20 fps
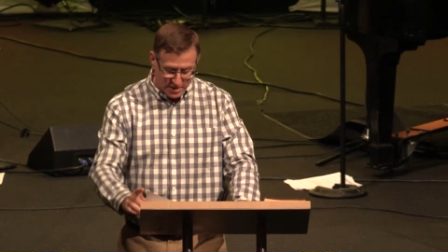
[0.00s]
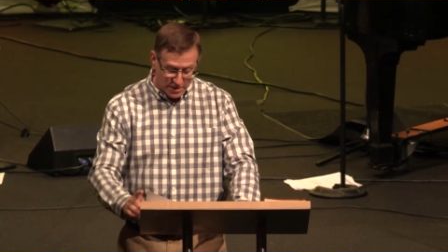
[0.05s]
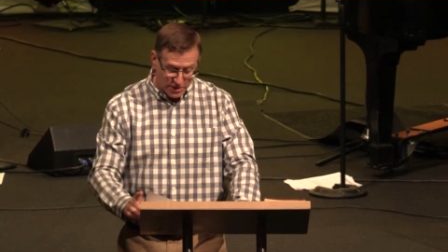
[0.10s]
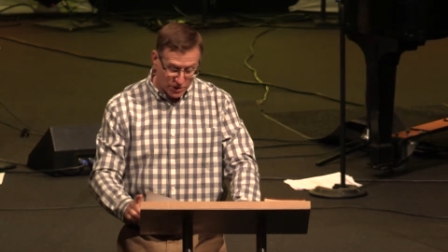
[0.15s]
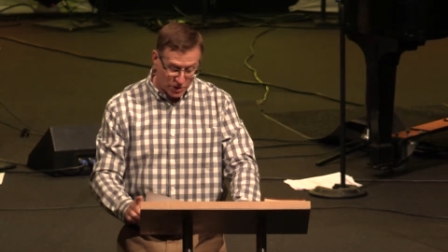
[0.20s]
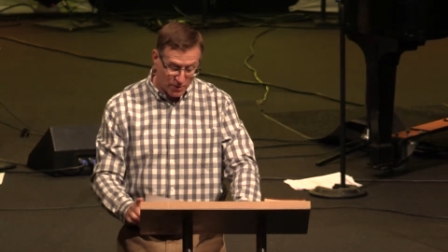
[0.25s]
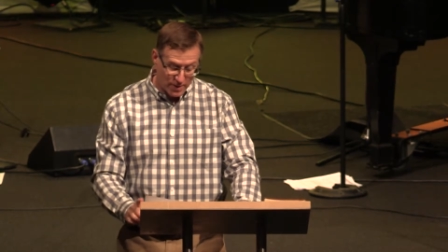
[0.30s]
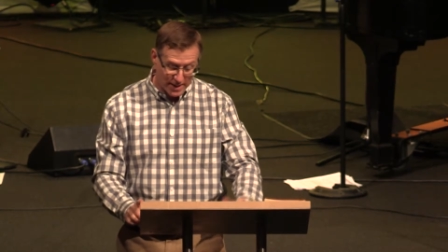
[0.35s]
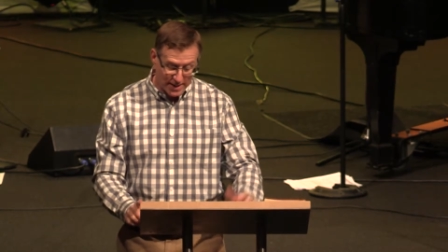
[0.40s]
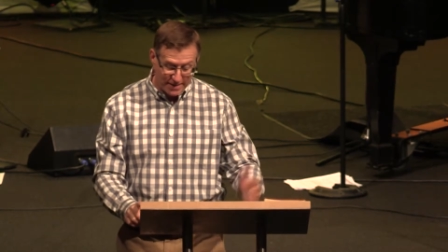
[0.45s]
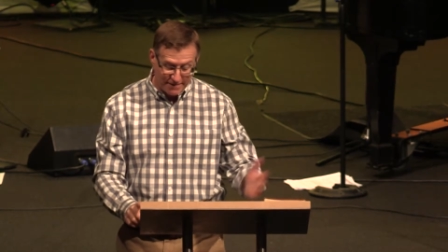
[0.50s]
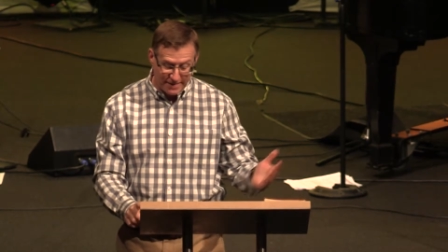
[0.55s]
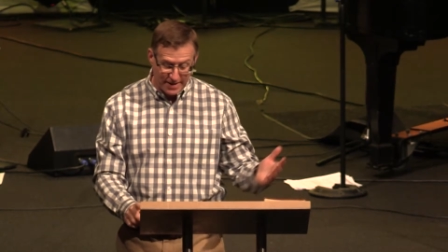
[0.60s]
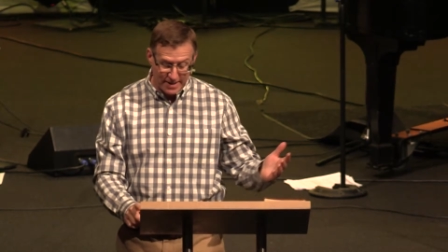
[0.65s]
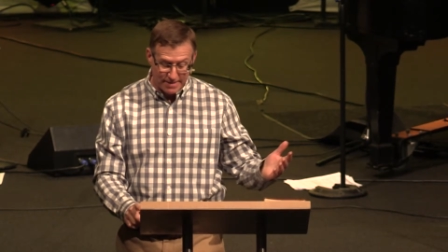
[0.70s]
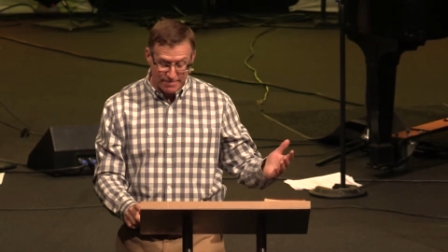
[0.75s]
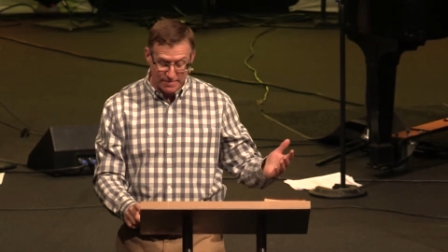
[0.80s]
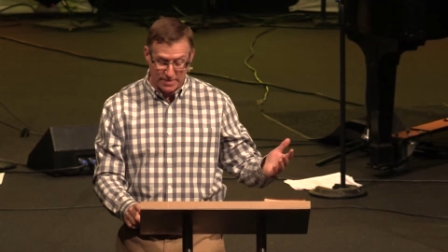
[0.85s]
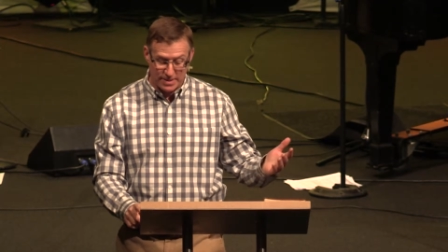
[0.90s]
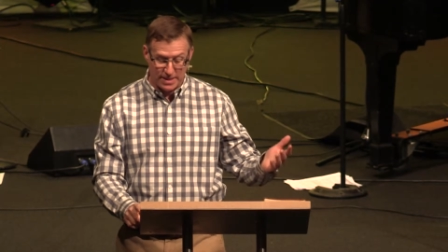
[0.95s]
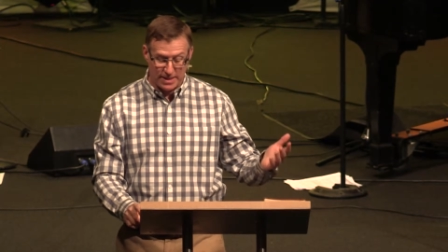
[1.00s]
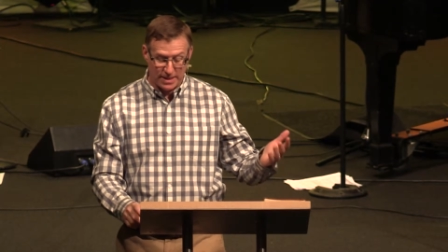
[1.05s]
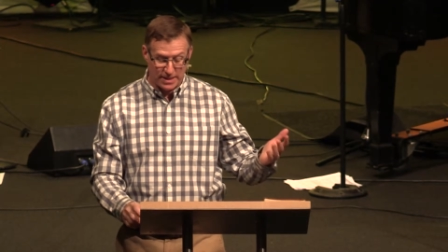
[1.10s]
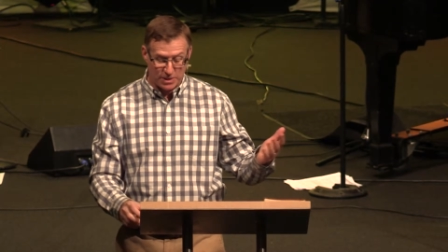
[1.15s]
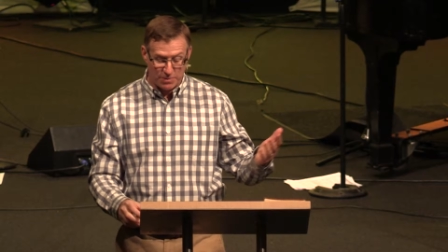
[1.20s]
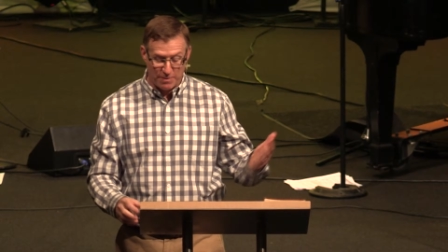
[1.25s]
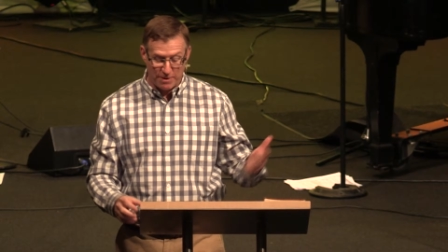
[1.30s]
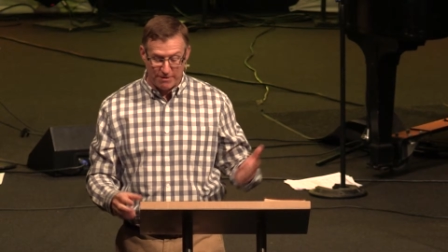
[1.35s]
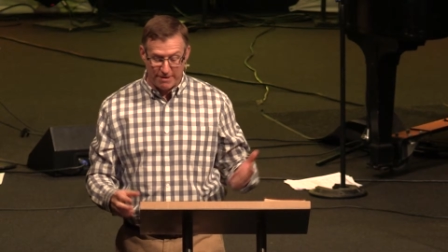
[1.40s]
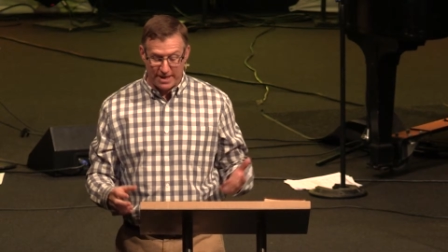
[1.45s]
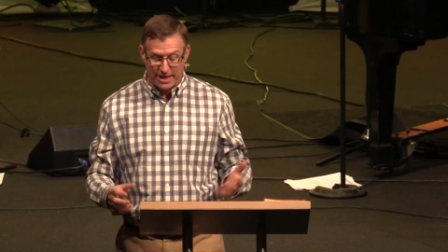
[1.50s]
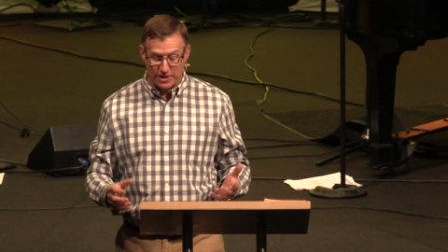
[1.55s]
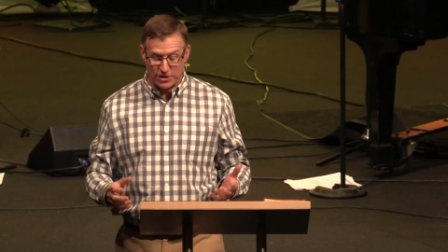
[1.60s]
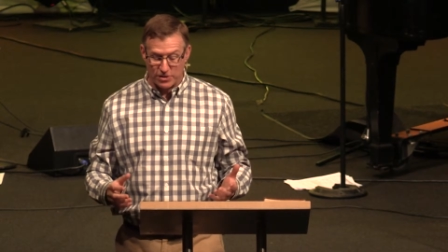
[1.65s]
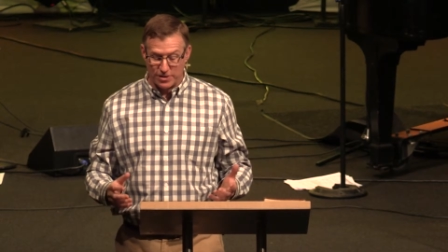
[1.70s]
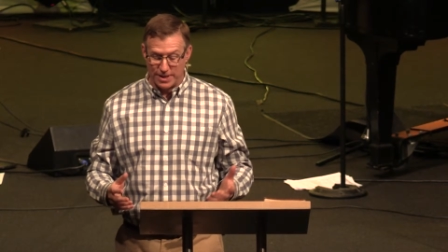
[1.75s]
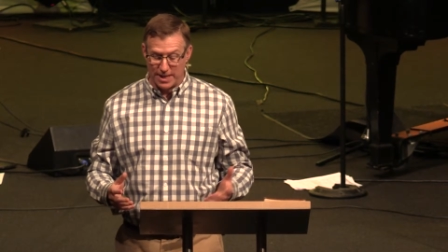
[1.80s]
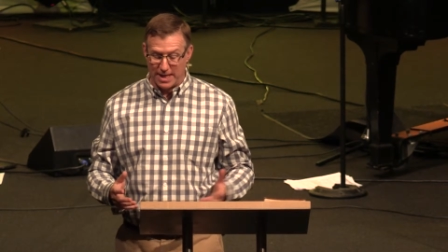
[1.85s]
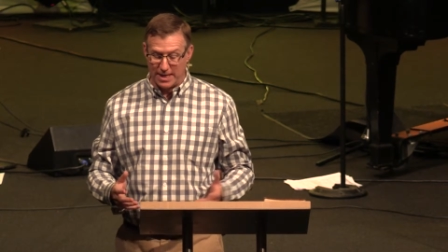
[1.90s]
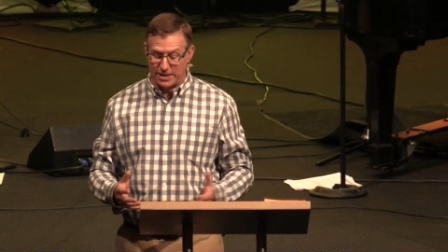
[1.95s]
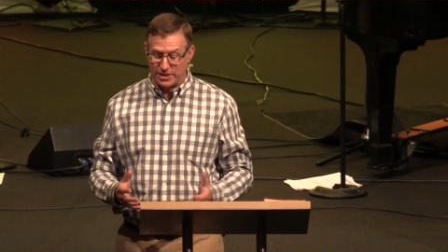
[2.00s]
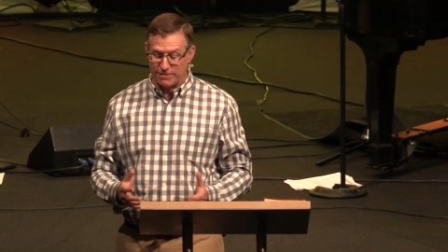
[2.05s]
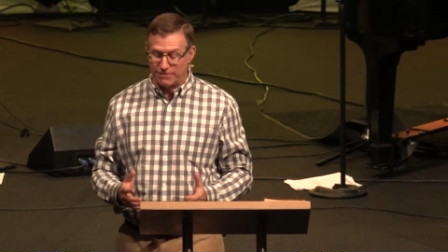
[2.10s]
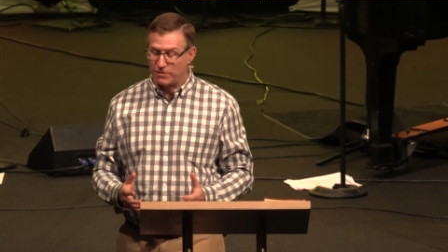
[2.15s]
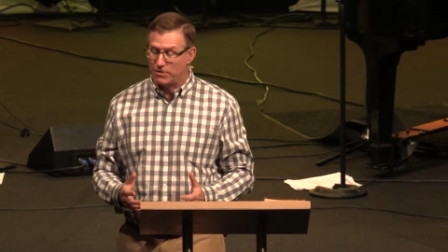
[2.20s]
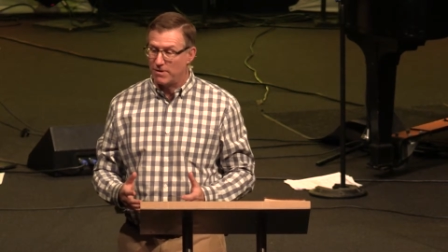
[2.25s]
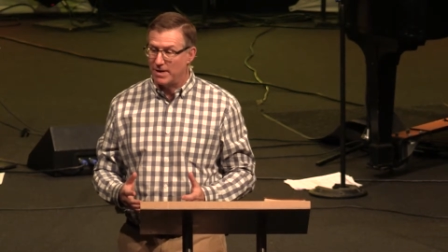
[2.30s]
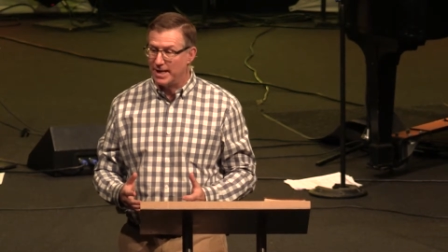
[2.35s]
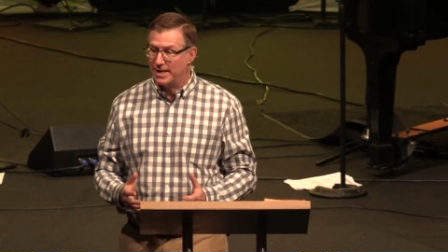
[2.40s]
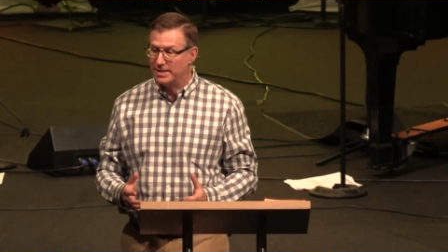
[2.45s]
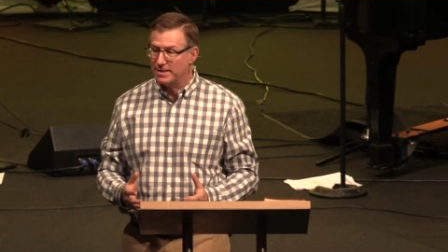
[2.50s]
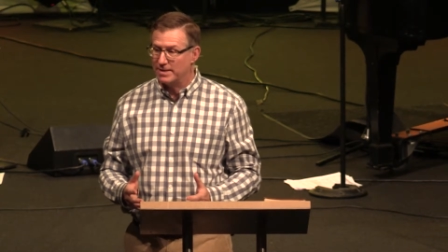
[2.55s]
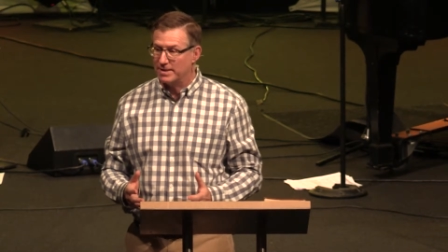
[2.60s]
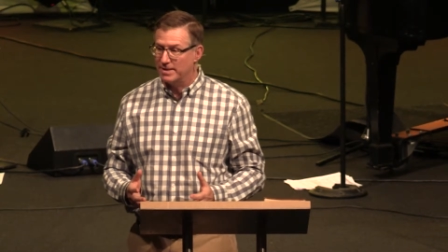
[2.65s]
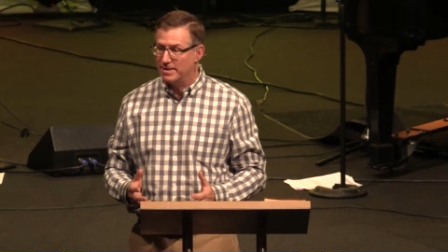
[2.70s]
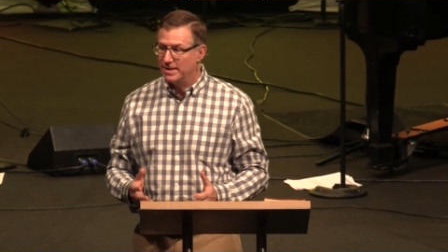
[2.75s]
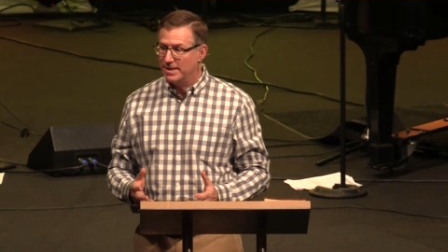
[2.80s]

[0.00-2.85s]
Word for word: So, a living, an experiential knowledge of Christ,